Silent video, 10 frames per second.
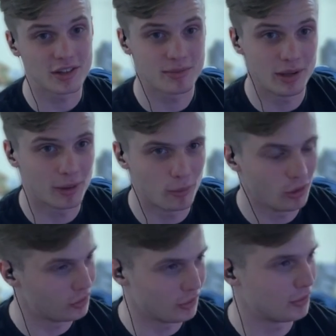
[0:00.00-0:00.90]
mere
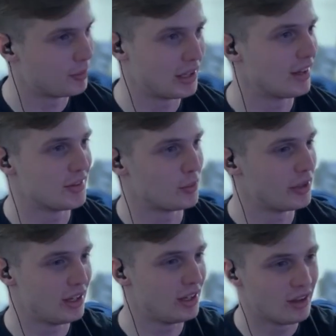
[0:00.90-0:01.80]
mortals, because
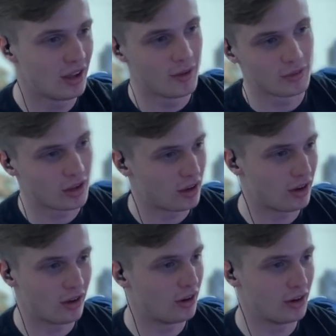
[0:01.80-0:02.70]
we
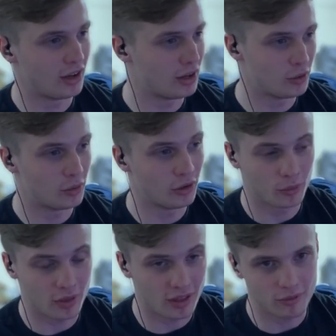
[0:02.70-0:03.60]
are in a world
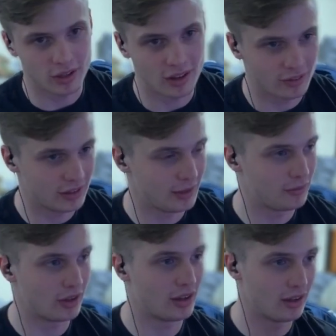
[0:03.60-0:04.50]
with evidently
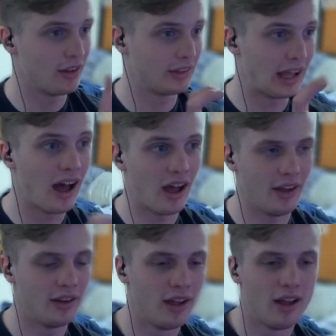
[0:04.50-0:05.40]

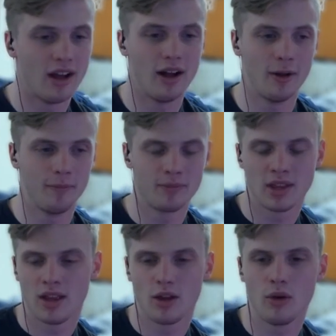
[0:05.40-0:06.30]
God.
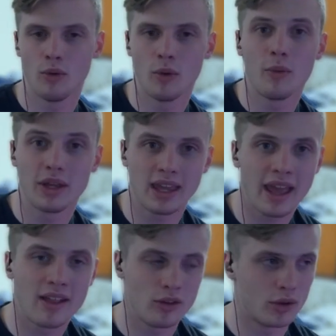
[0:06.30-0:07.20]
What we
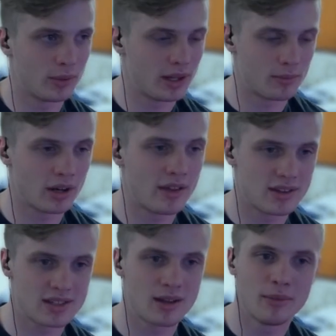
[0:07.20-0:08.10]
can do is we can pray that
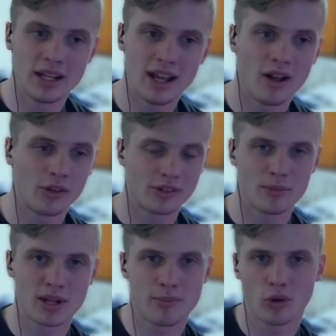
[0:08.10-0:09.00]
somebody else,
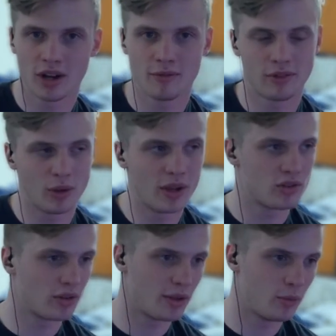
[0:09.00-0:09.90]
somebody more
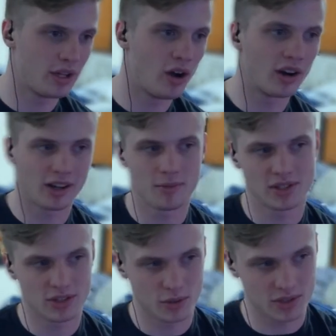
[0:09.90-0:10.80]
influential than we are, comes
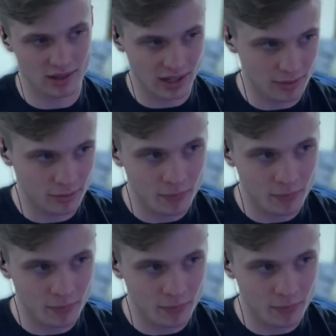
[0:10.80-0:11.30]
into his life